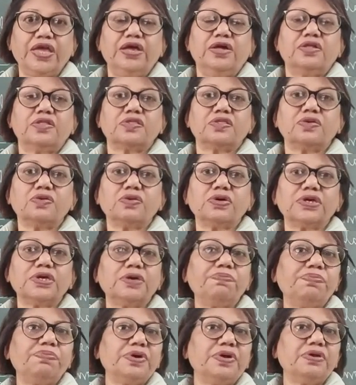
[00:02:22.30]
So
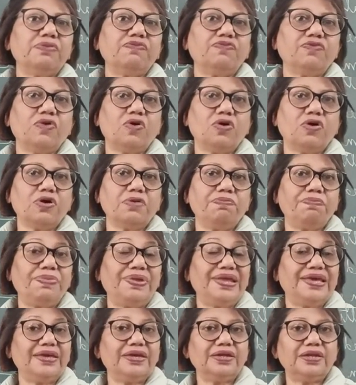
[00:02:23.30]
Kippur War
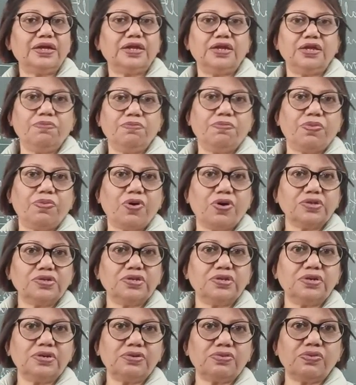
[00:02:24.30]
played an
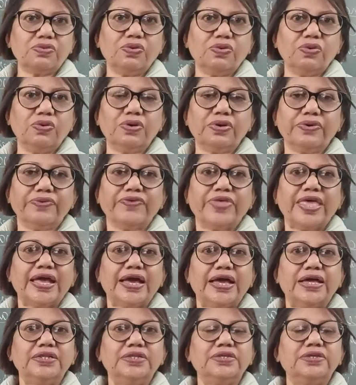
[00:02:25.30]
important role,
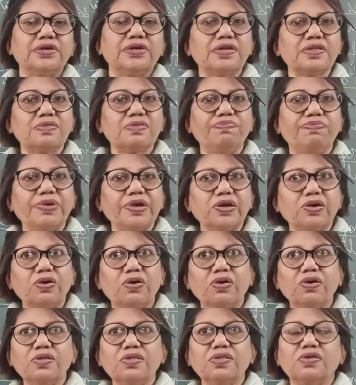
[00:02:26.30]
and just
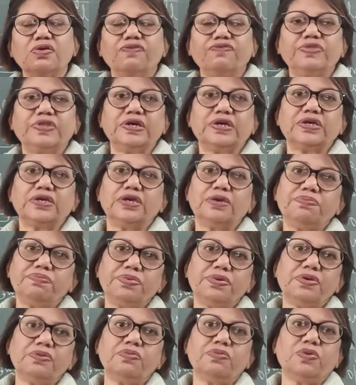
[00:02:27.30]
because of the
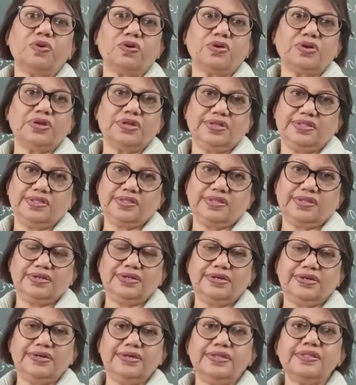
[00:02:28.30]
Kippur War
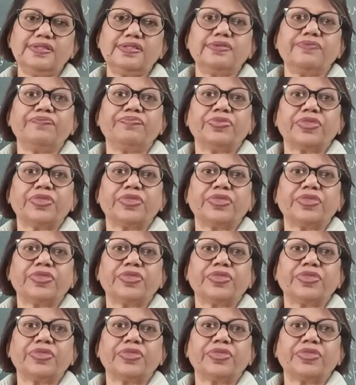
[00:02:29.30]
incidents,